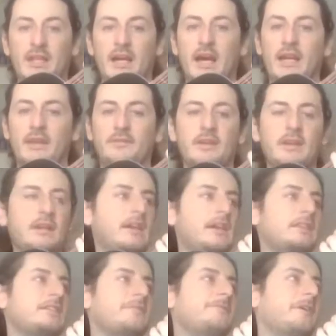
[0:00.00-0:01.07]
live.
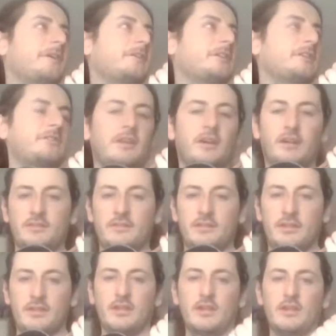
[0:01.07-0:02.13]
It's a fun guitar
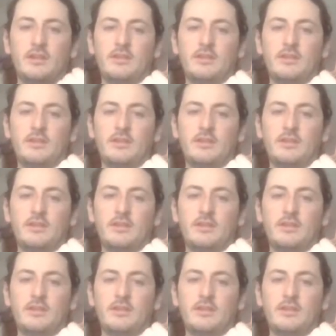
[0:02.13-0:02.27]
to